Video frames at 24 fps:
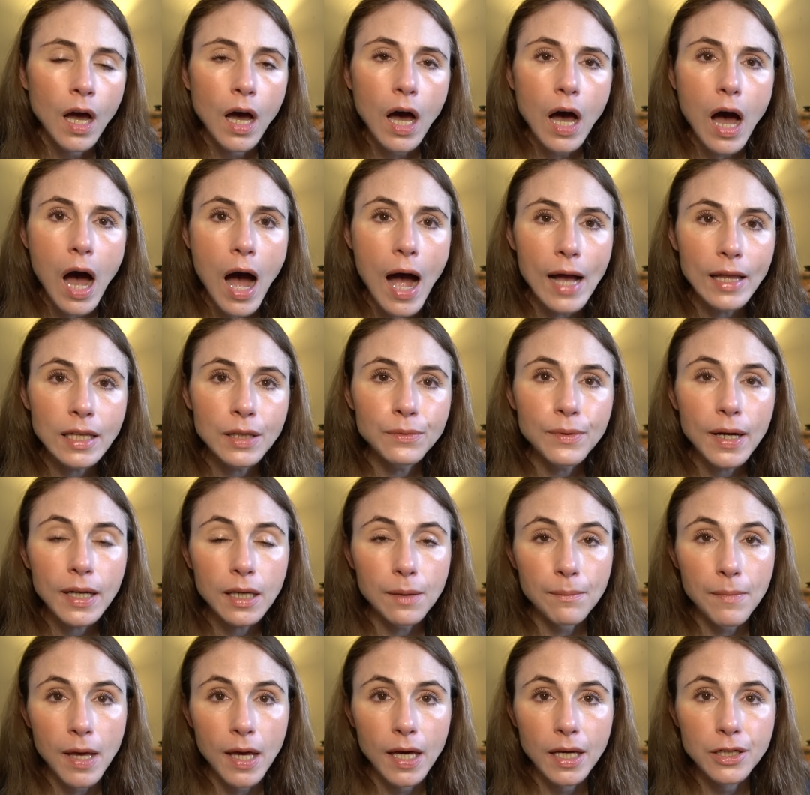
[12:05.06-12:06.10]
Highly
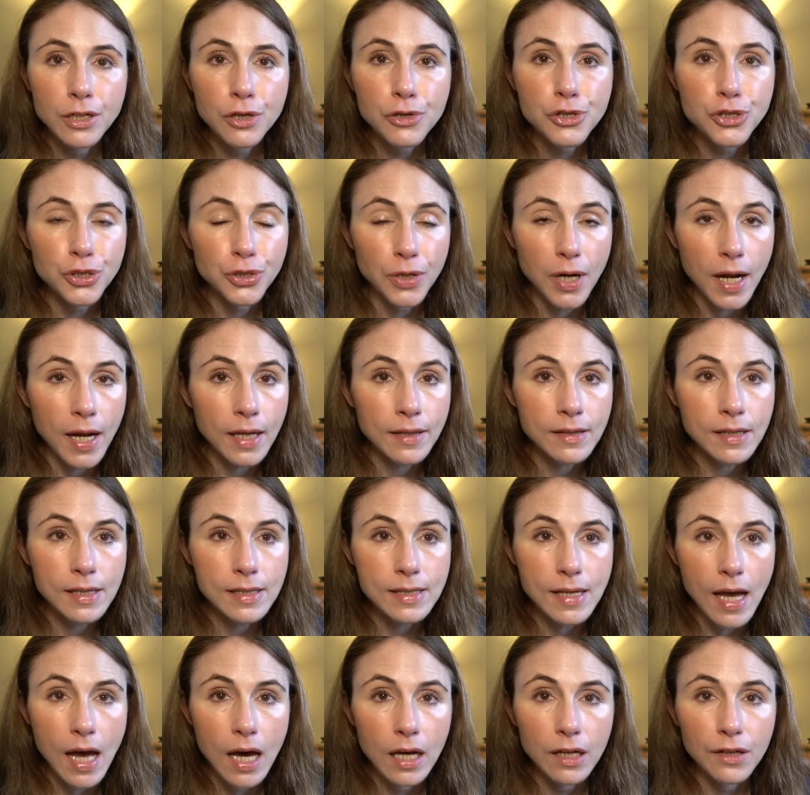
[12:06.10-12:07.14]
recommend trying
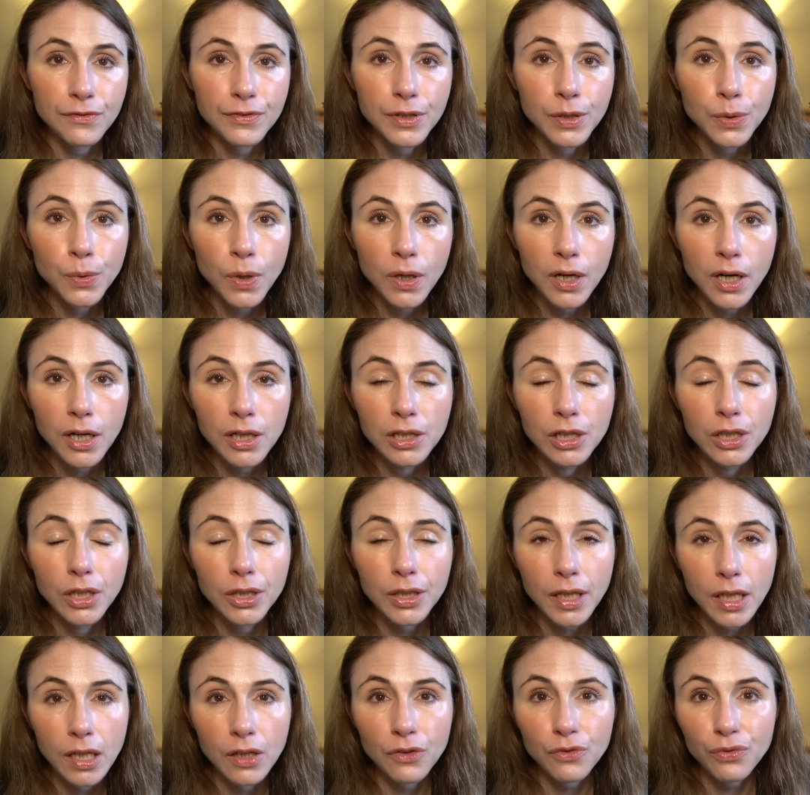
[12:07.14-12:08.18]
these out if you are
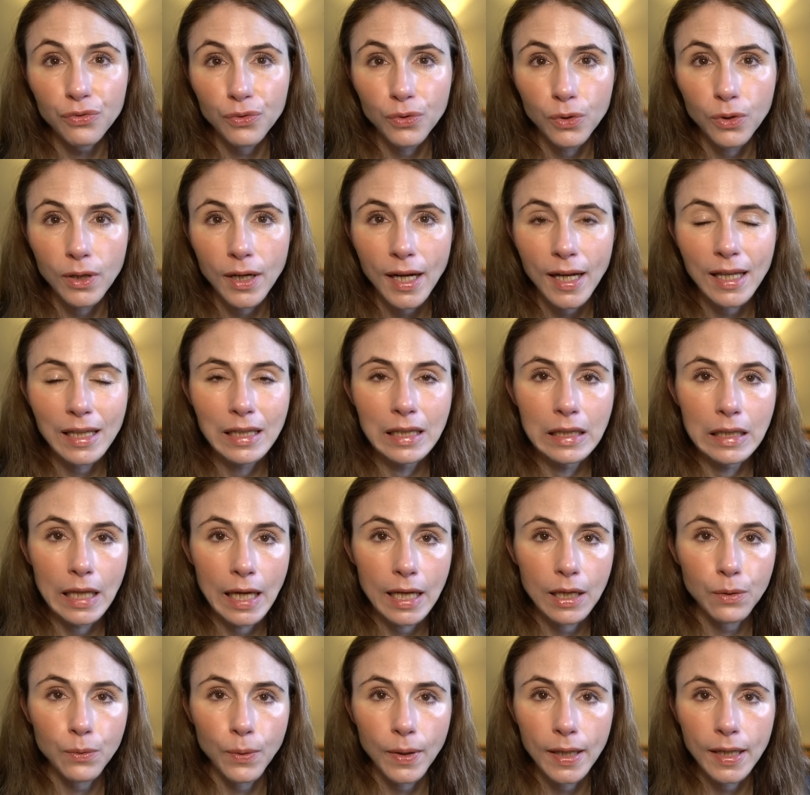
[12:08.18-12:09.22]
looking for a
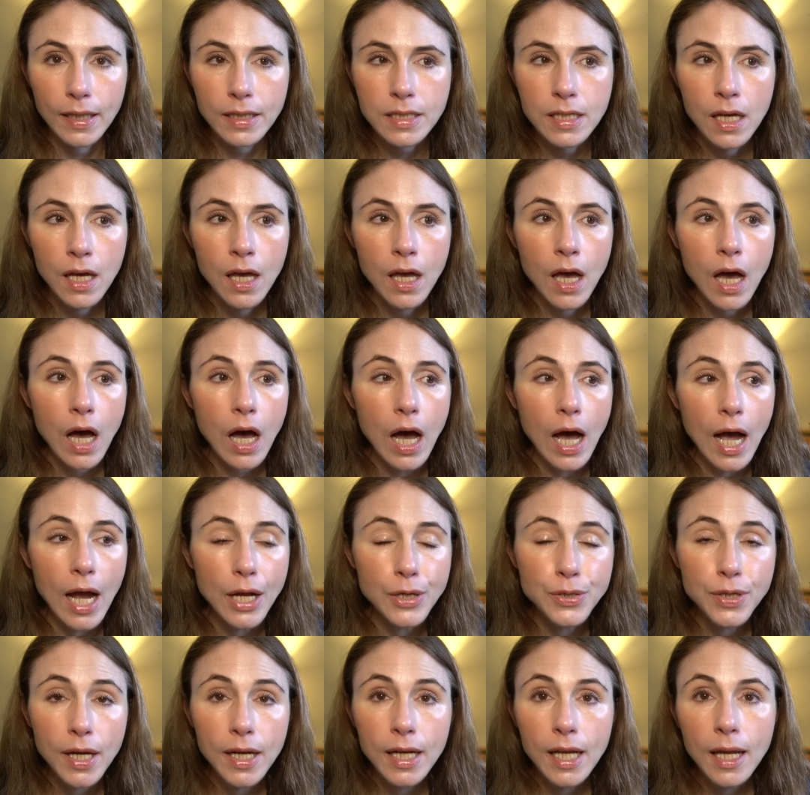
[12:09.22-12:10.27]
lightweight,
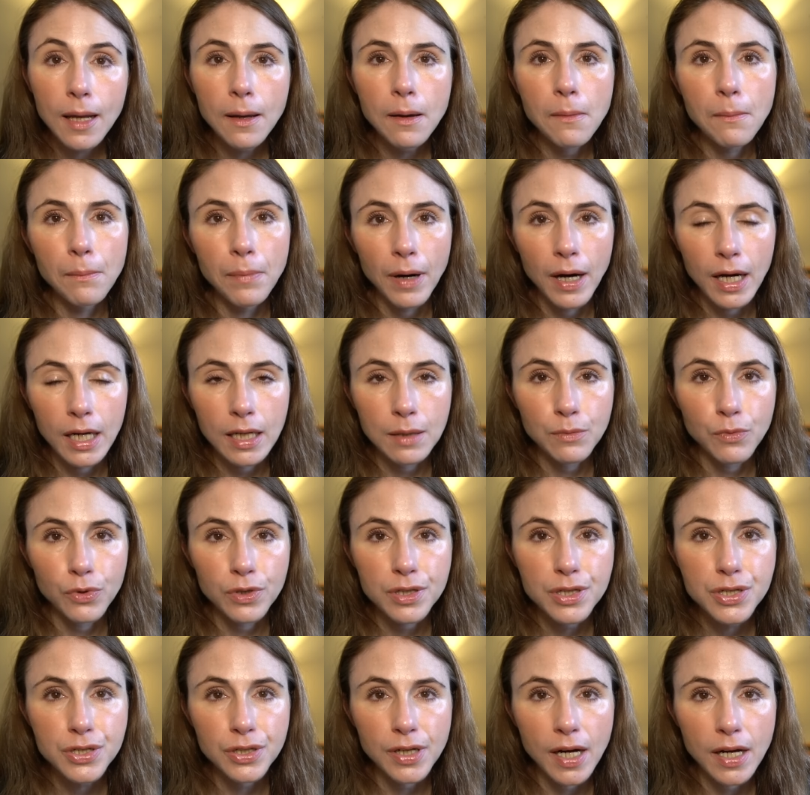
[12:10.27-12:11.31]
hydrating body
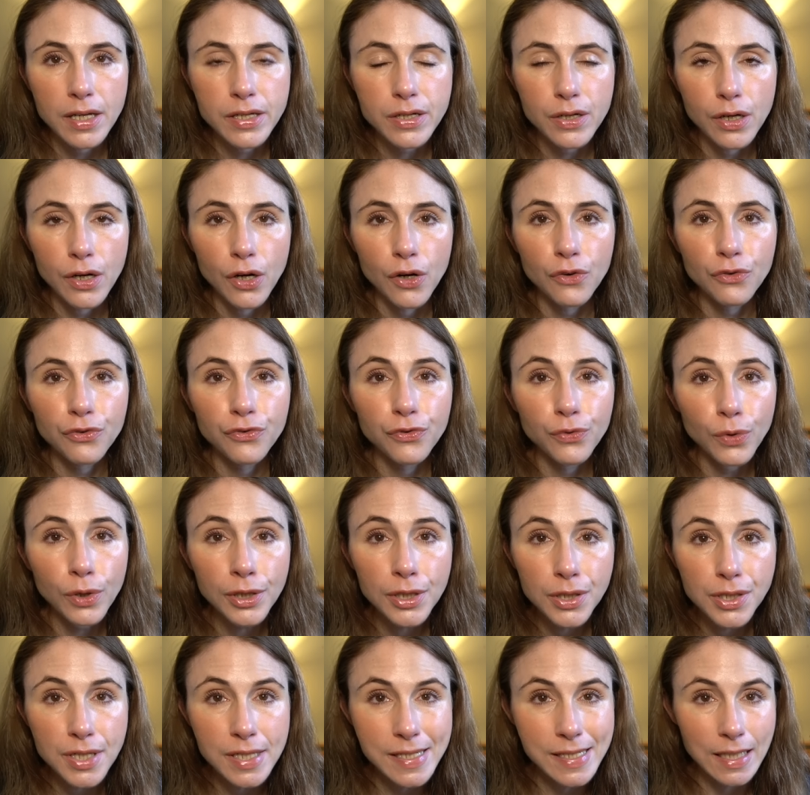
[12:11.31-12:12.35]
moisturizer for
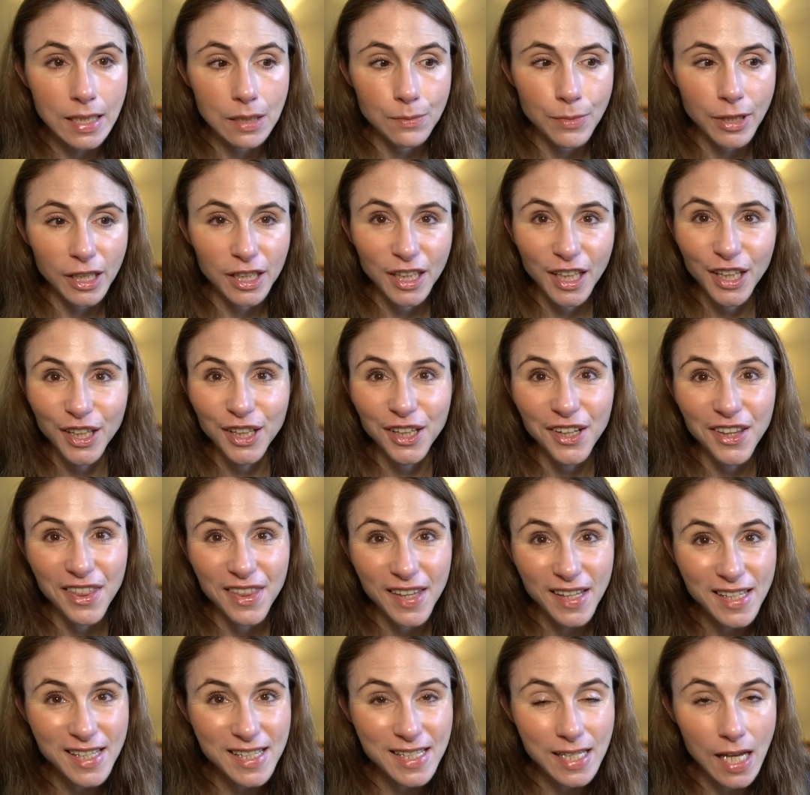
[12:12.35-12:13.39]
your skin barrier
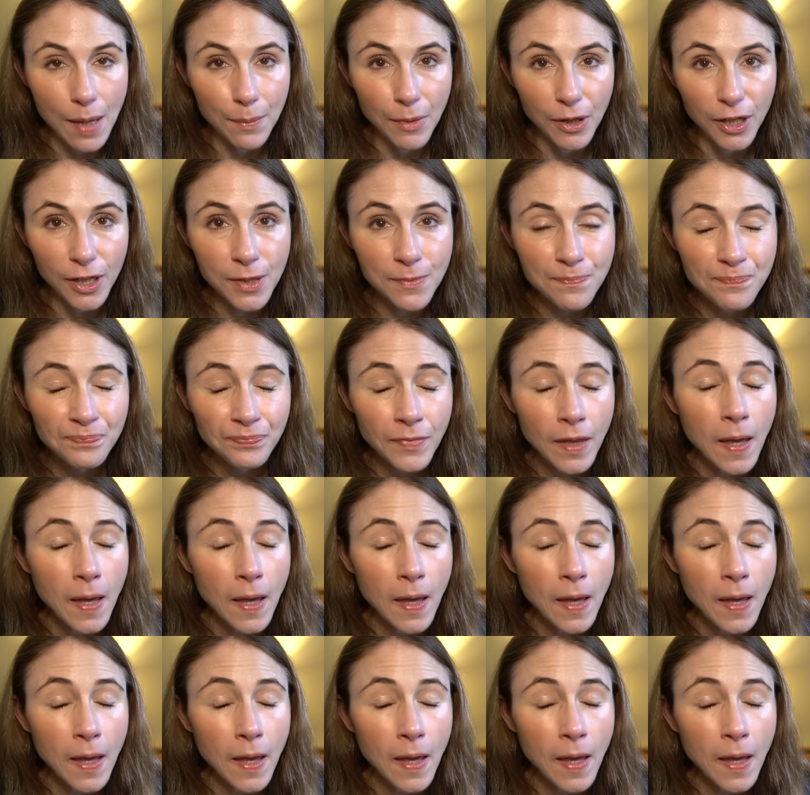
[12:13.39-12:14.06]
this summer